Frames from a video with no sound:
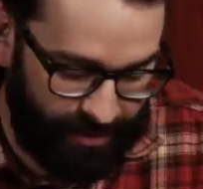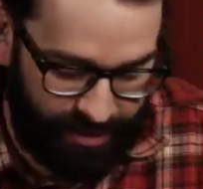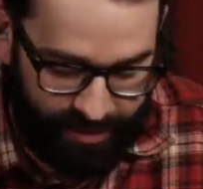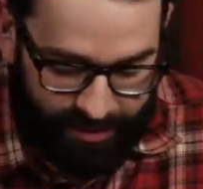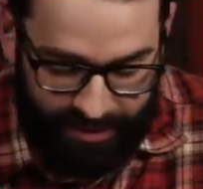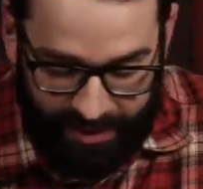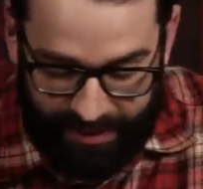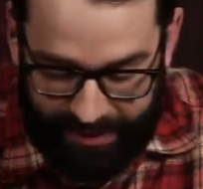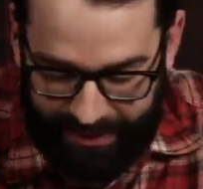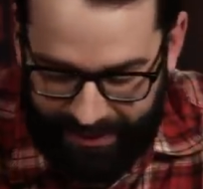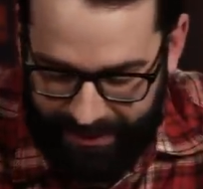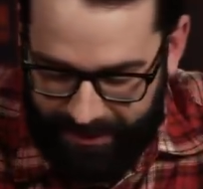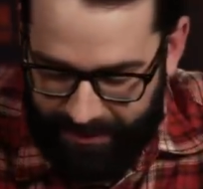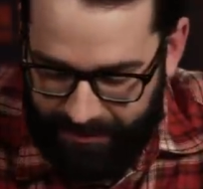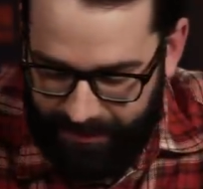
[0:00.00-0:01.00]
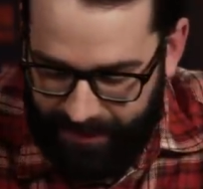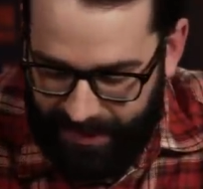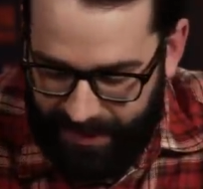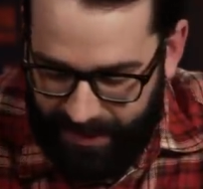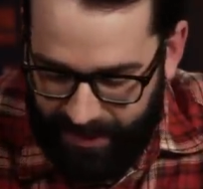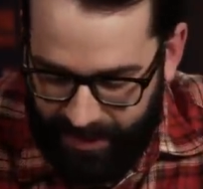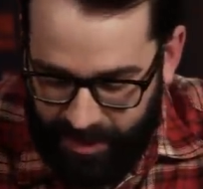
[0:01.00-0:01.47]
out that uh,
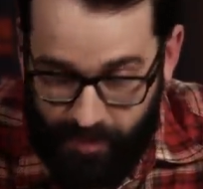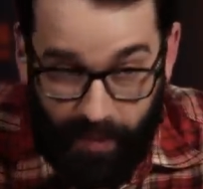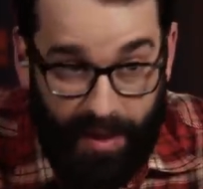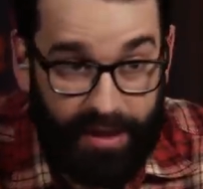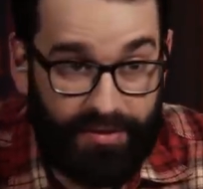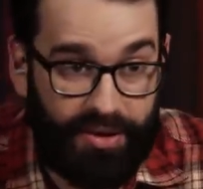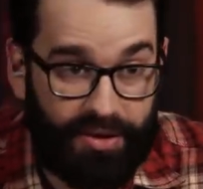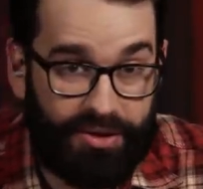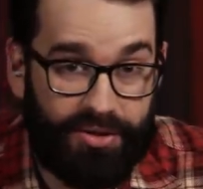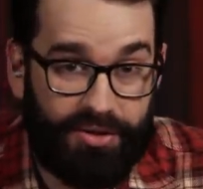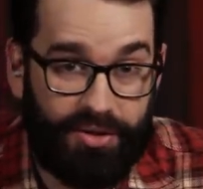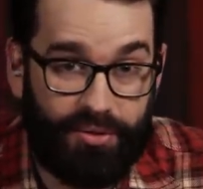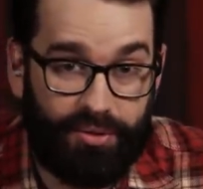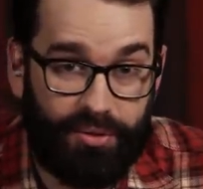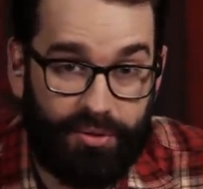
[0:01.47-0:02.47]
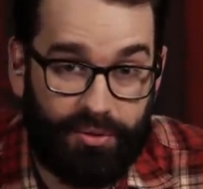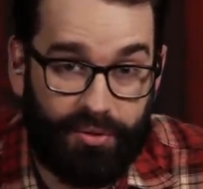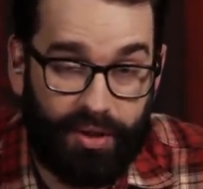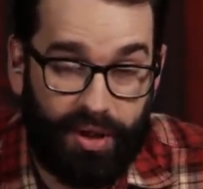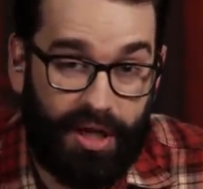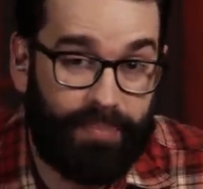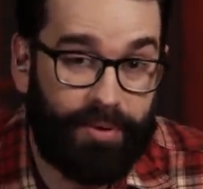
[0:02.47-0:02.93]
uh, these politicians who
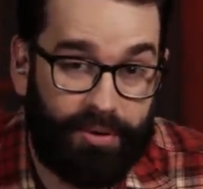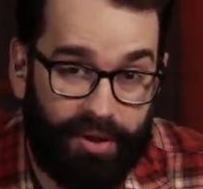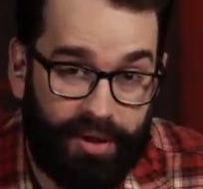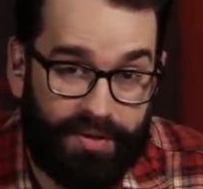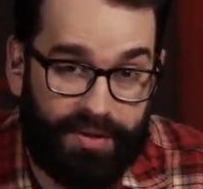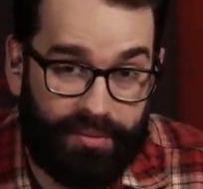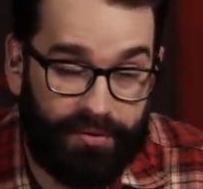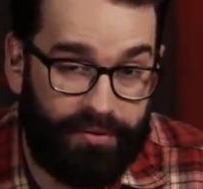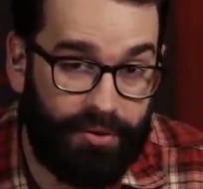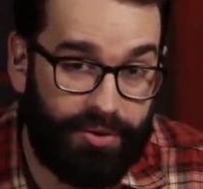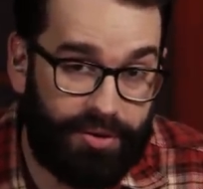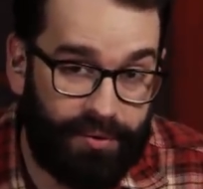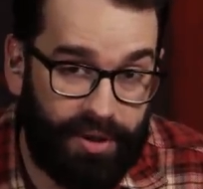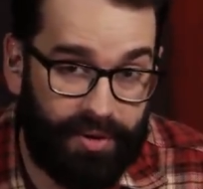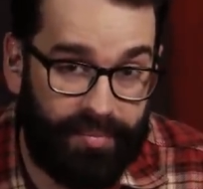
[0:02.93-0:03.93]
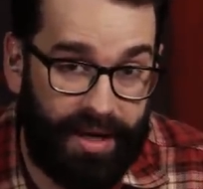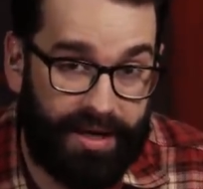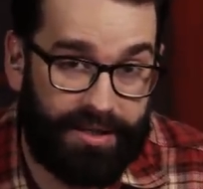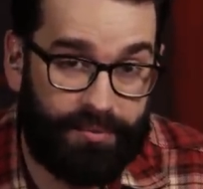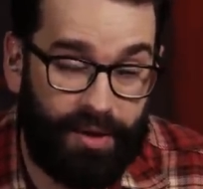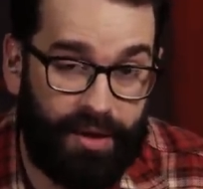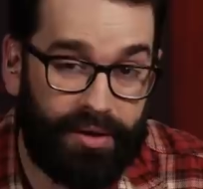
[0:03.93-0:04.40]
who are hypocrites and refuse to wear the
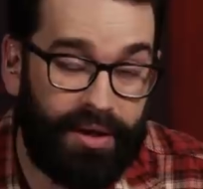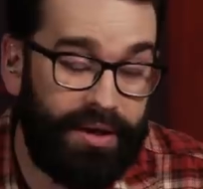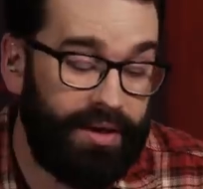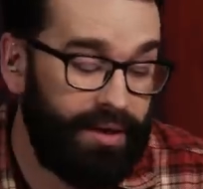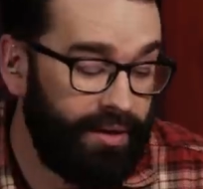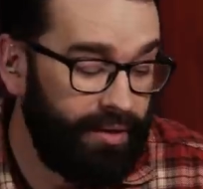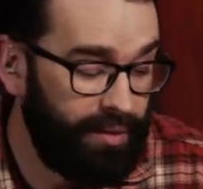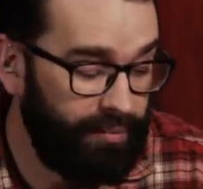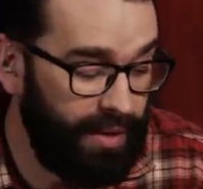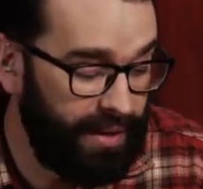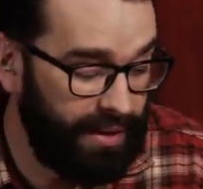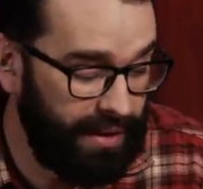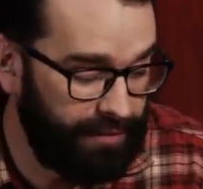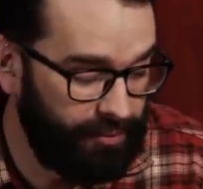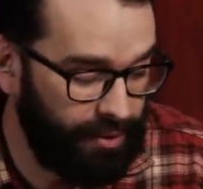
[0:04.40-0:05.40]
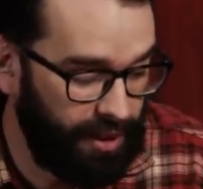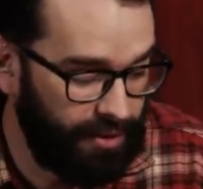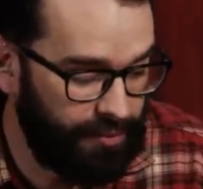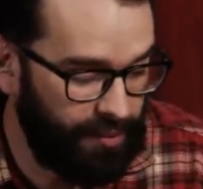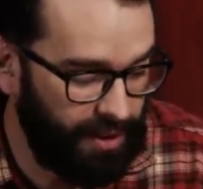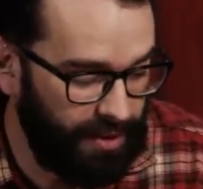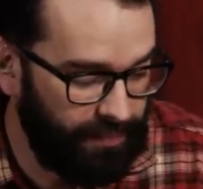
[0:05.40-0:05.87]
mask, while. Uh, making everyone
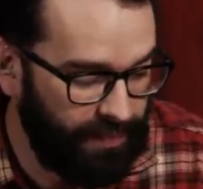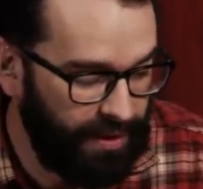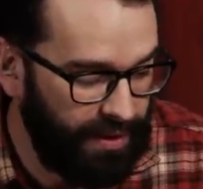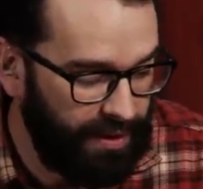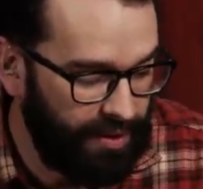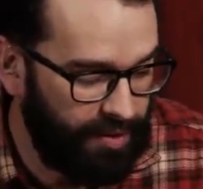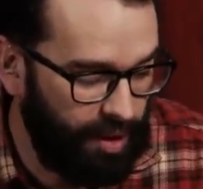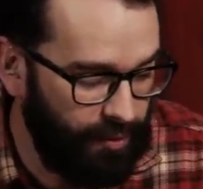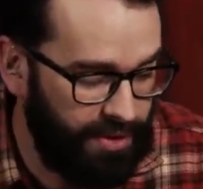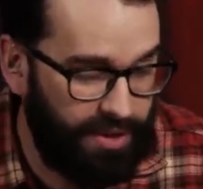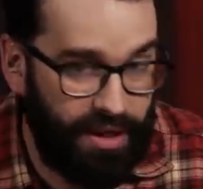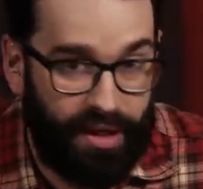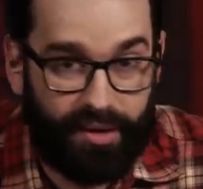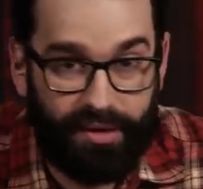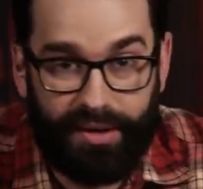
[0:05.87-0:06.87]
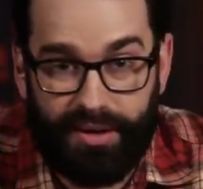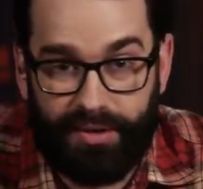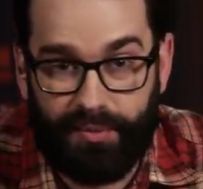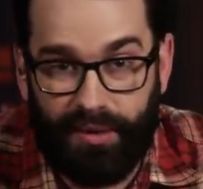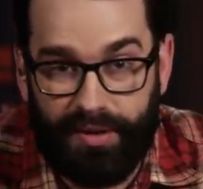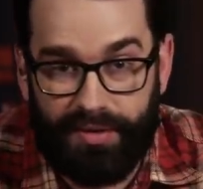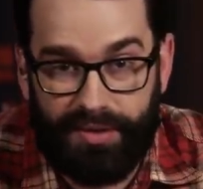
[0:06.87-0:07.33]
else wear them. It's always the
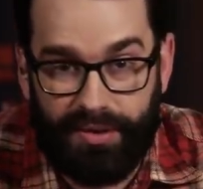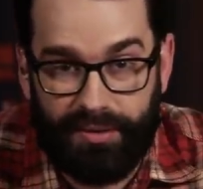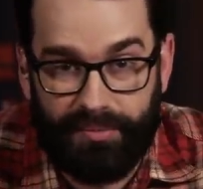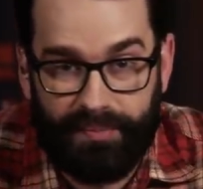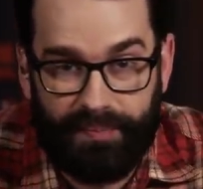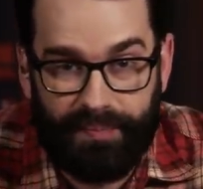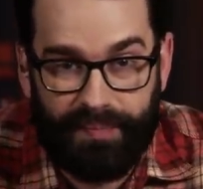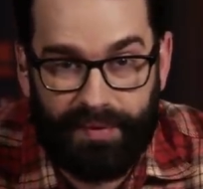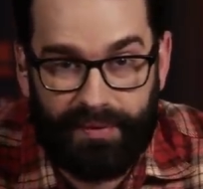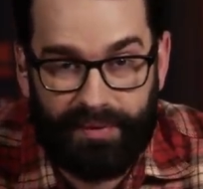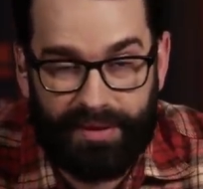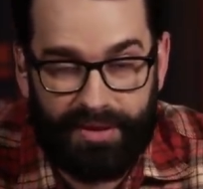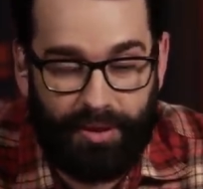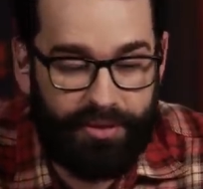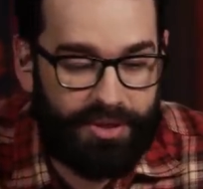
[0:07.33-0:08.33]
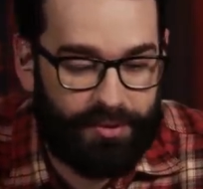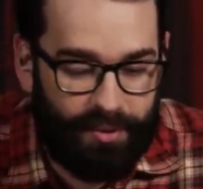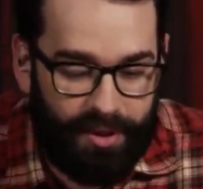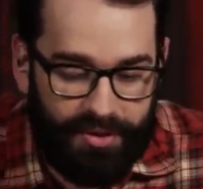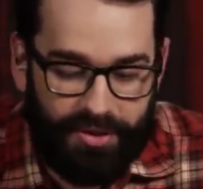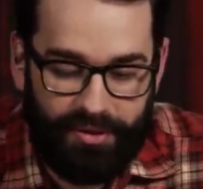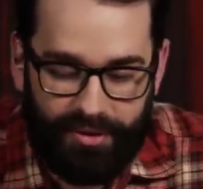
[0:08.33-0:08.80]
ugliest ones, too. And it's always the
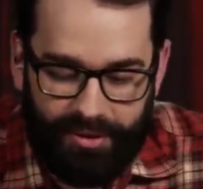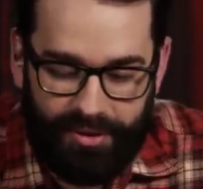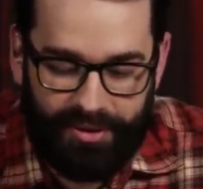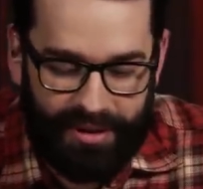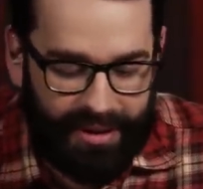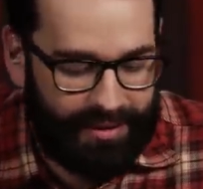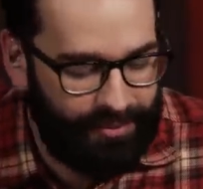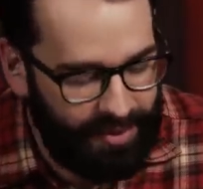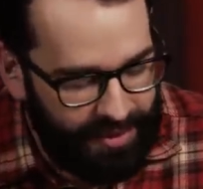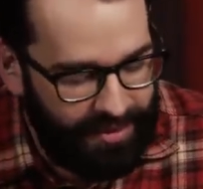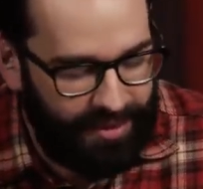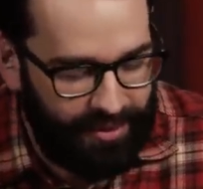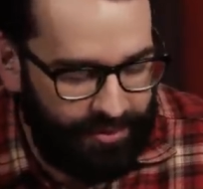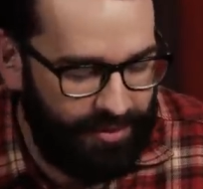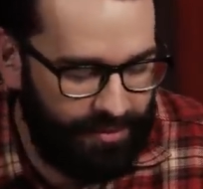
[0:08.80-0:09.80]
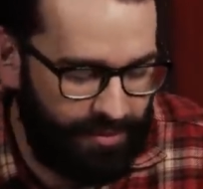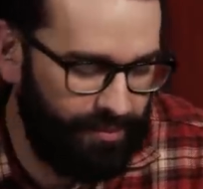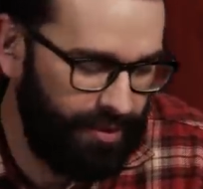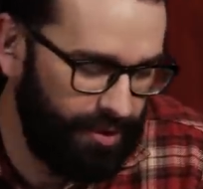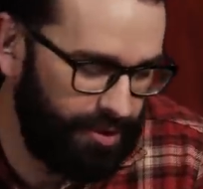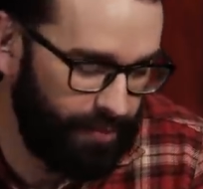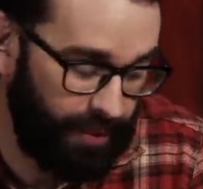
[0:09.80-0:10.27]
ones who, who you're like, well, you know, you,
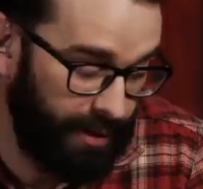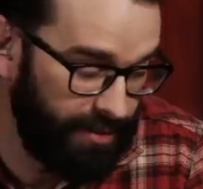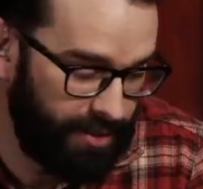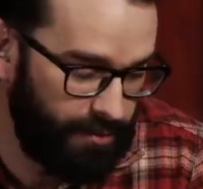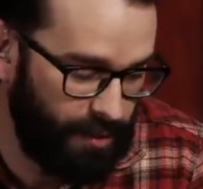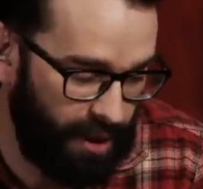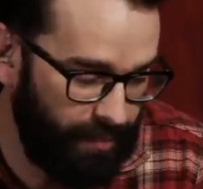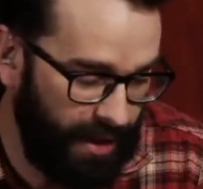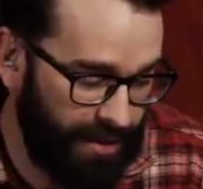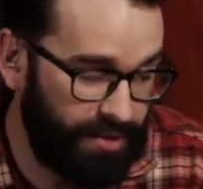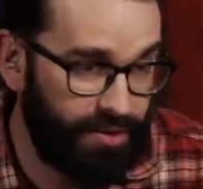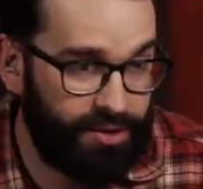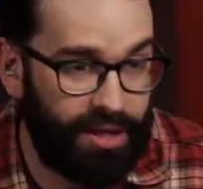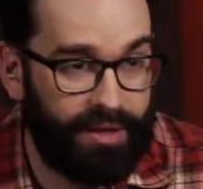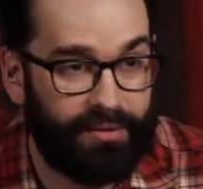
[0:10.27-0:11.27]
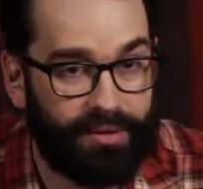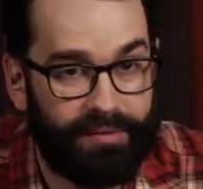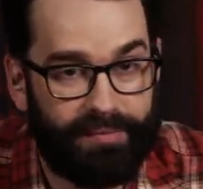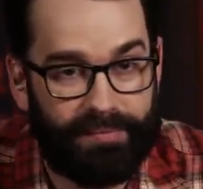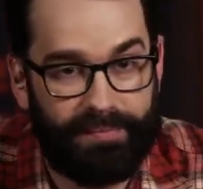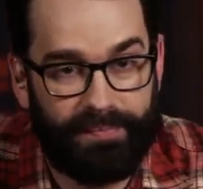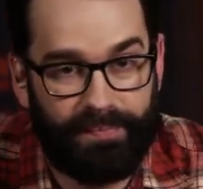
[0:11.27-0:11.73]
you should probably just wear a mask in general.